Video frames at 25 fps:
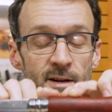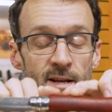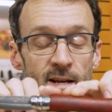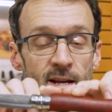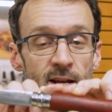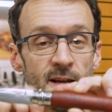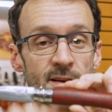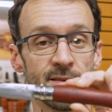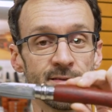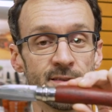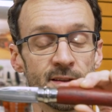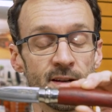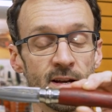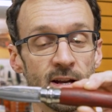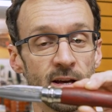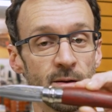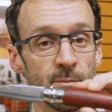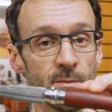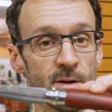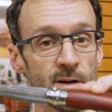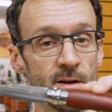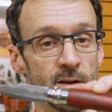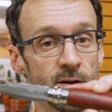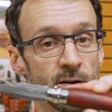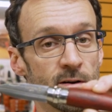here the
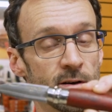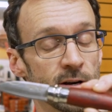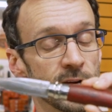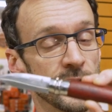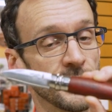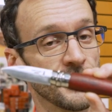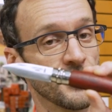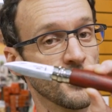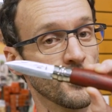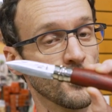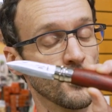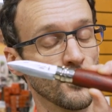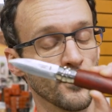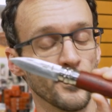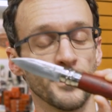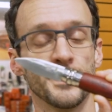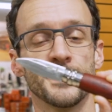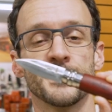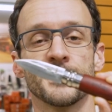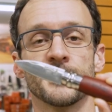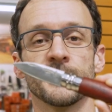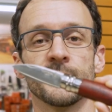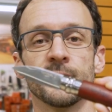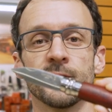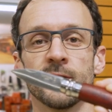number 9
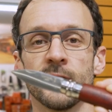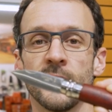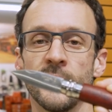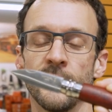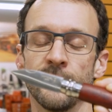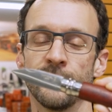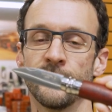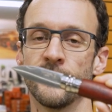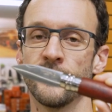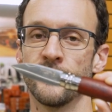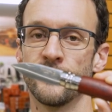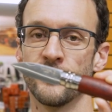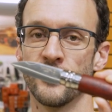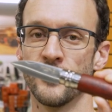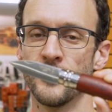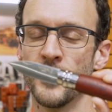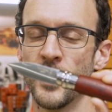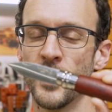Oyster Knife from